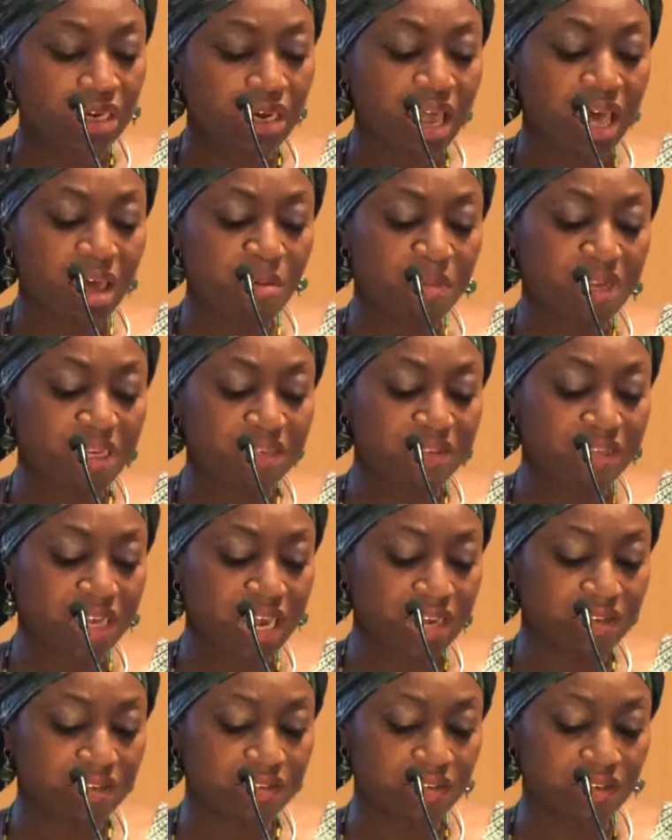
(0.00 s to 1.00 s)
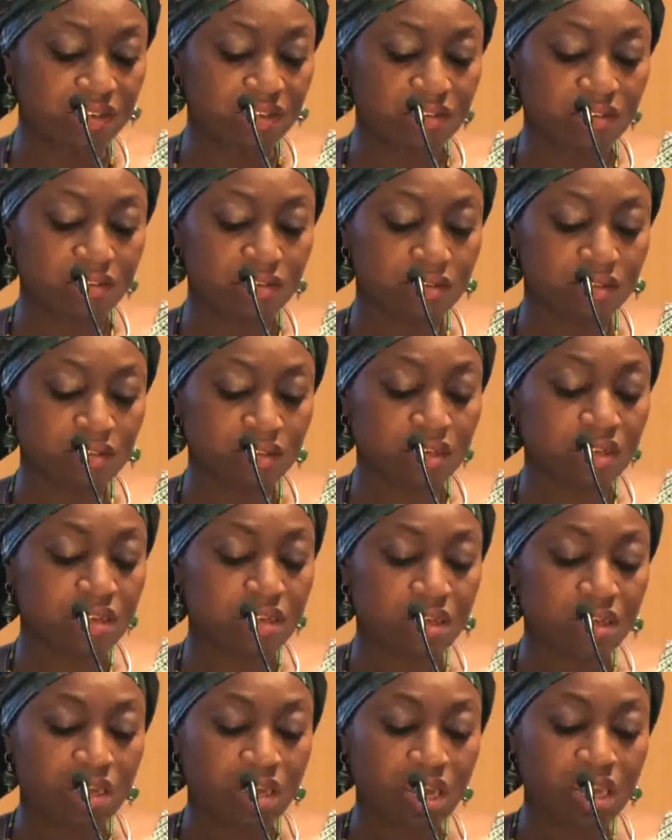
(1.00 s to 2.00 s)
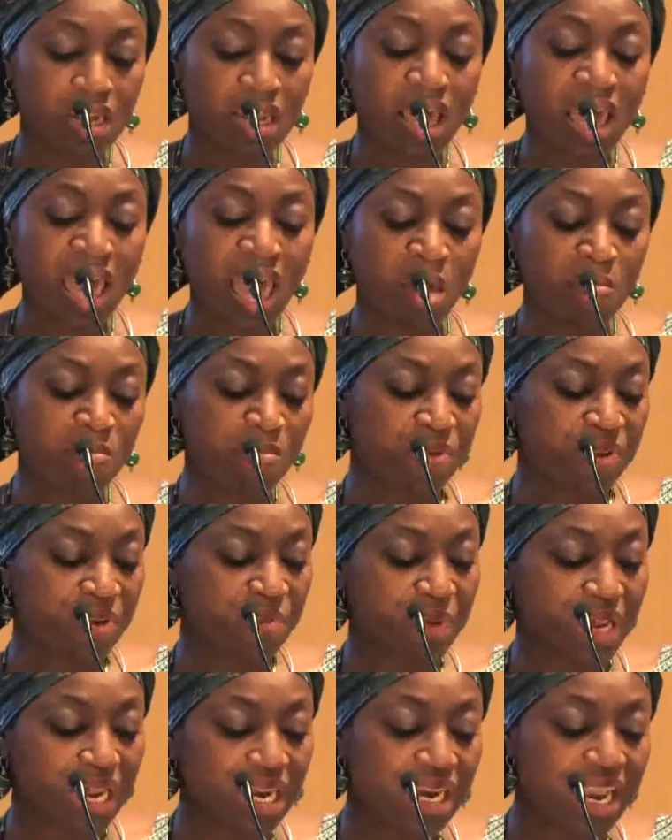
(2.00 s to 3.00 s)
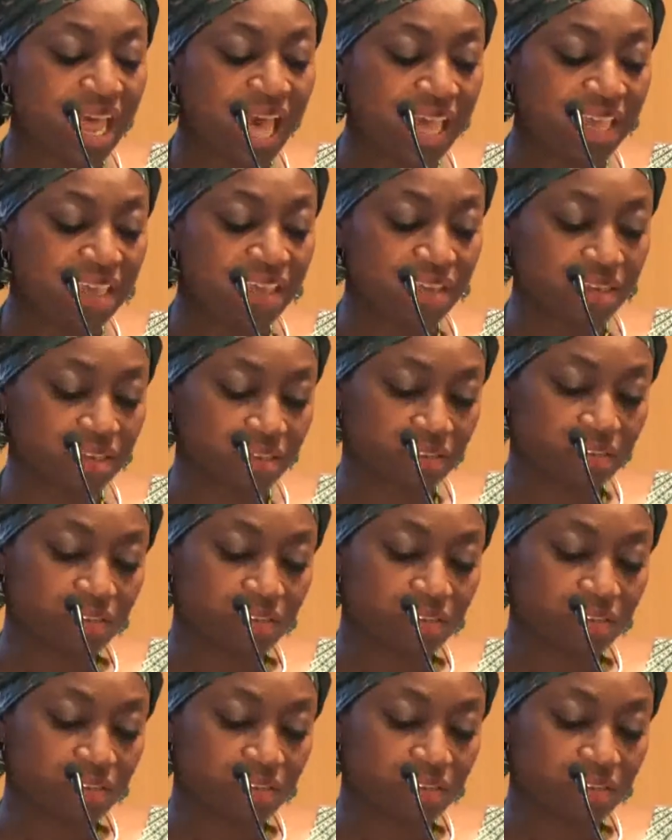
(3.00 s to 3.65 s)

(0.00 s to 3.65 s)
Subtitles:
climate data and are hampered by lack